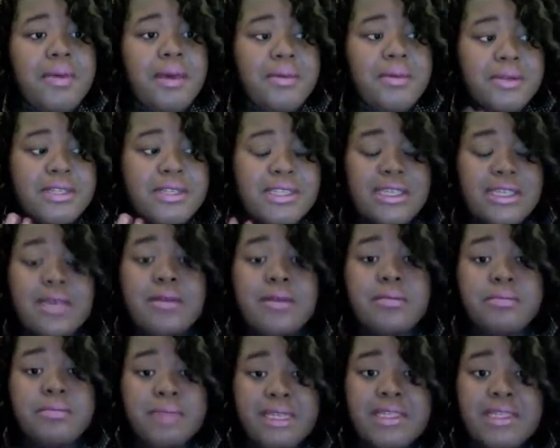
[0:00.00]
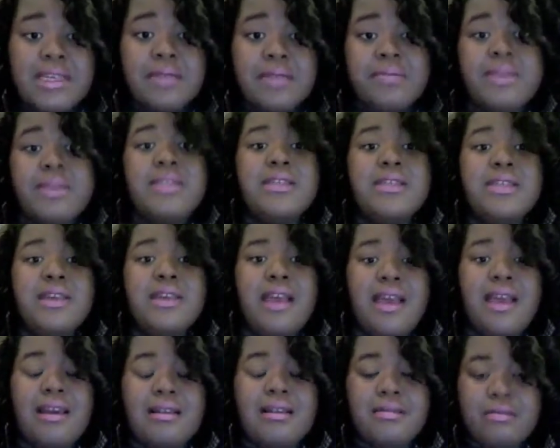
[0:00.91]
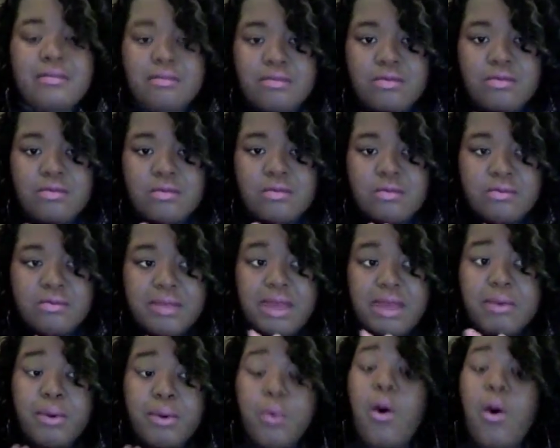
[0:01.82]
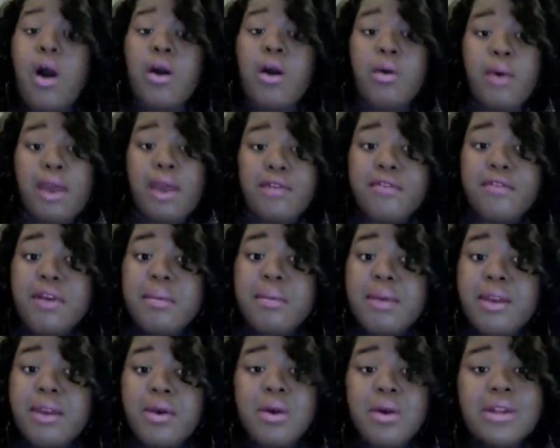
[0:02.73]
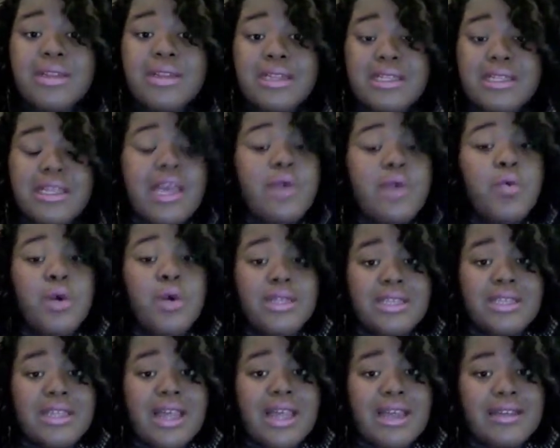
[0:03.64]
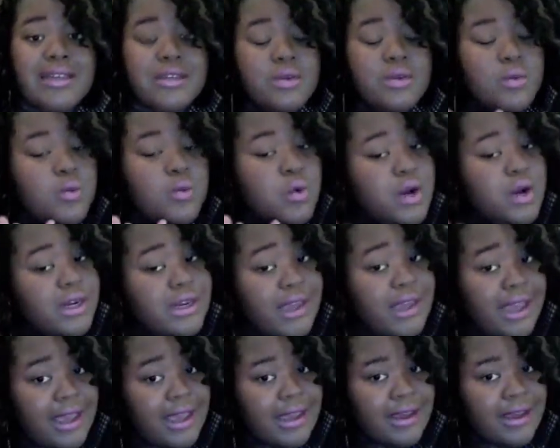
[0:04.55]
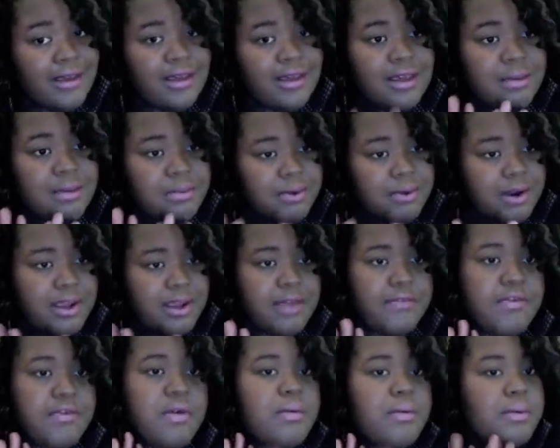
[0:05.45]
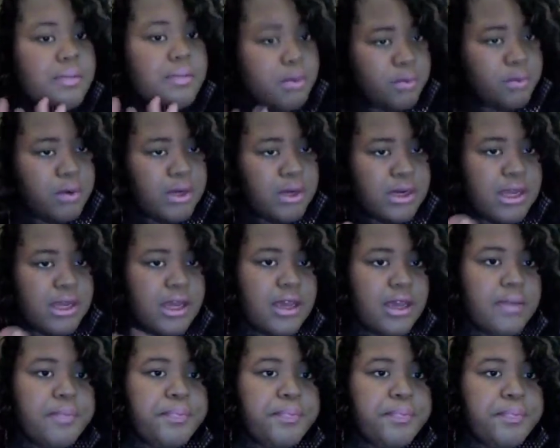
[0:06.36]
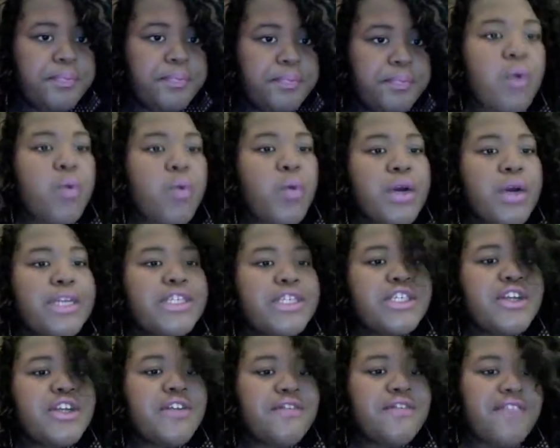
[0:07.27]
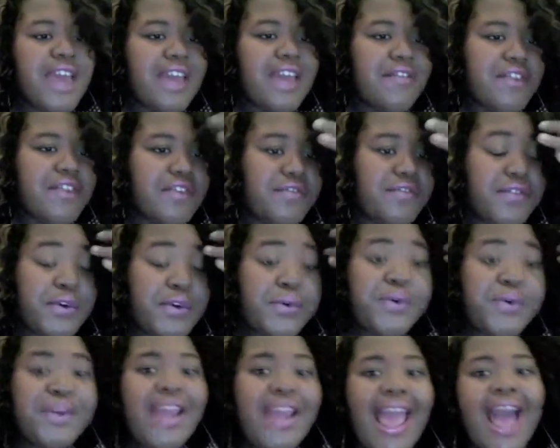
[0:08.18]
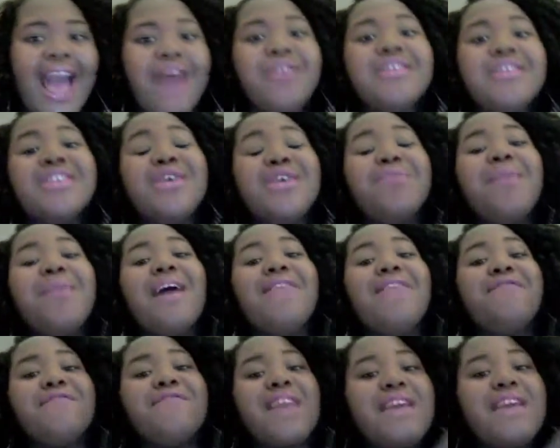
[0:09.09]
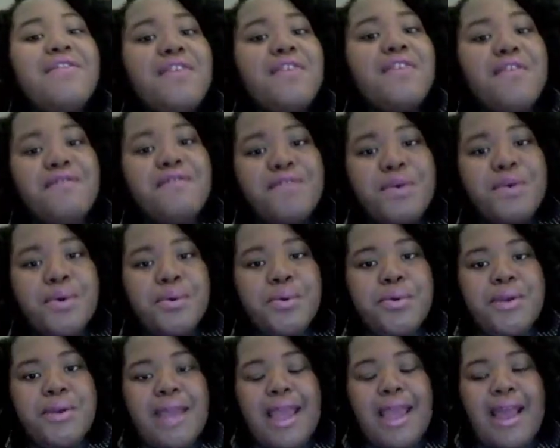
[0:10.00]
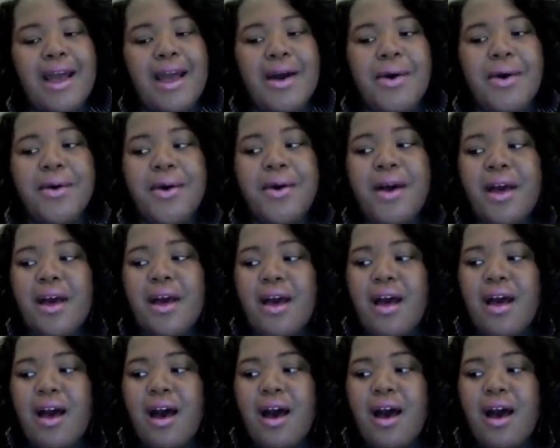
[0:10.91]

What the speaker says: able to see Pizza Hut pizza and be able to walk away from it or at least take one slice one day. Keep praying for me, but one day. What is your favorite food now? So my favorite food now,